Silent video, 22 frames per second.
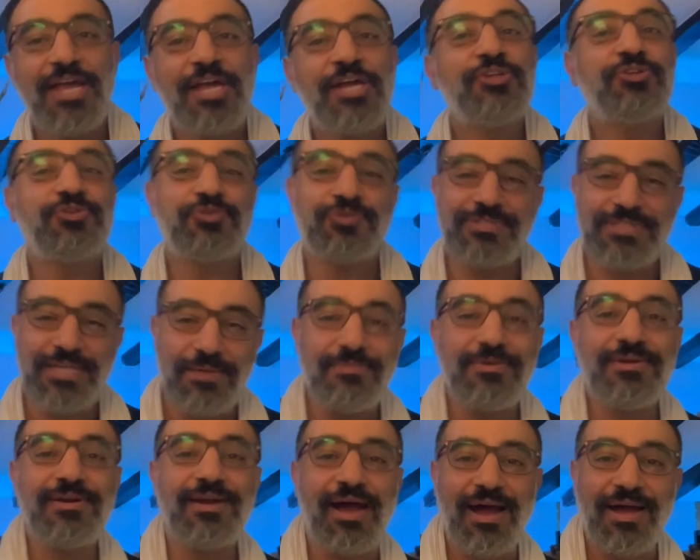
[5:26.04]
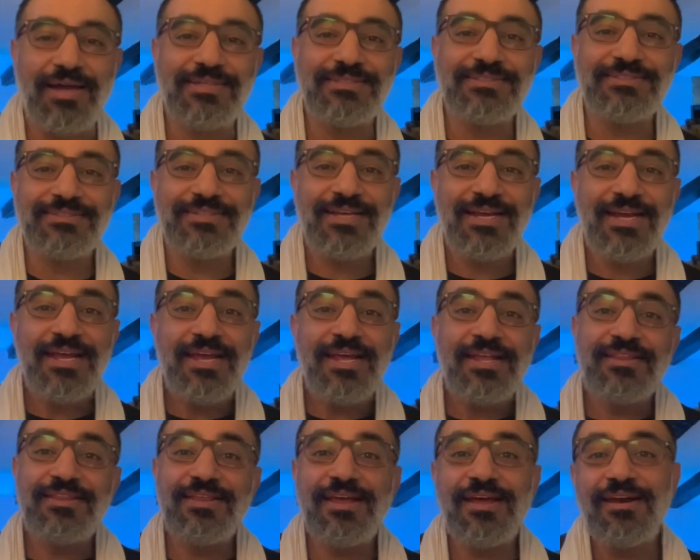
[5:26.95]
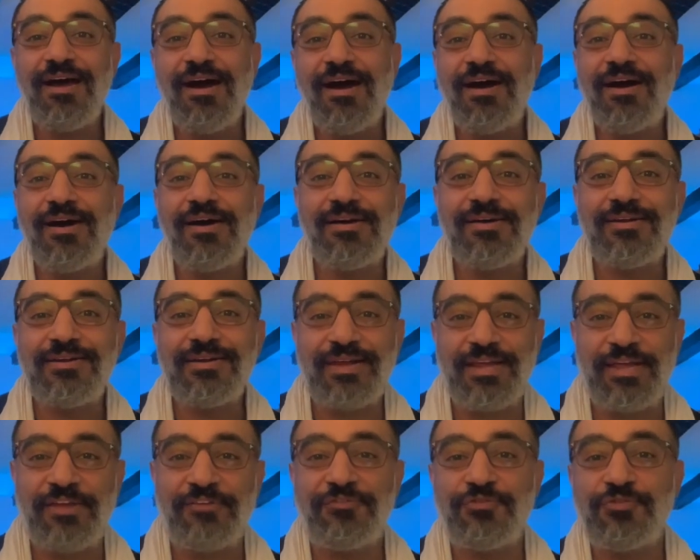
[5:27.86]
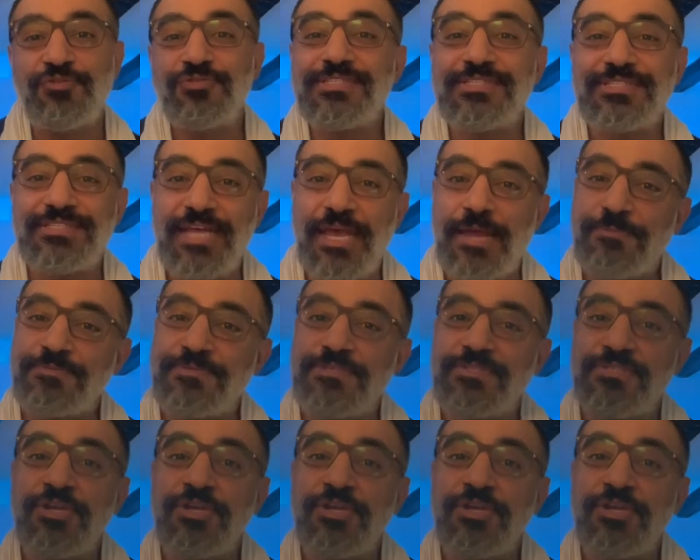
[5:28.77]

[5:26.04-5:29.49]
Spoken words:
To summarize, there are a few steps